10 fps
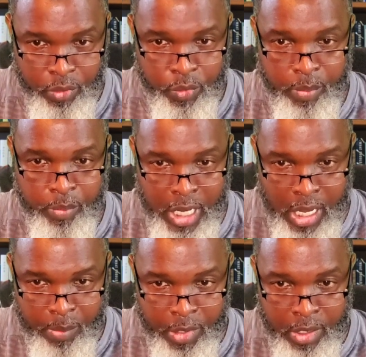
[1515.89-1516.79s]

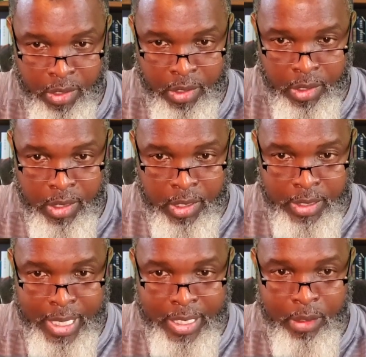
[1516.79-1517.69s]
Remember
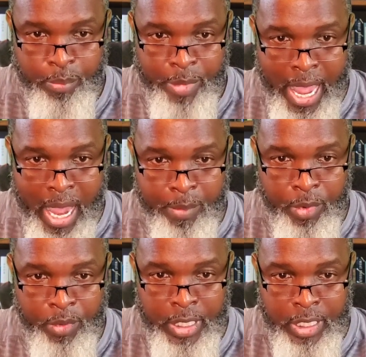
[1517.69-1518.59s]
that the
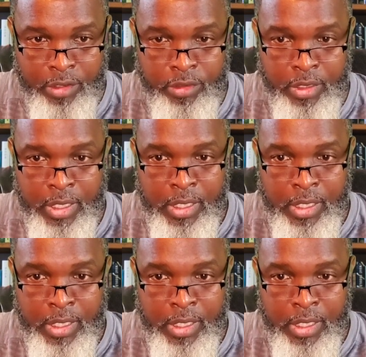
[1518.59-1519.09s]
Bible is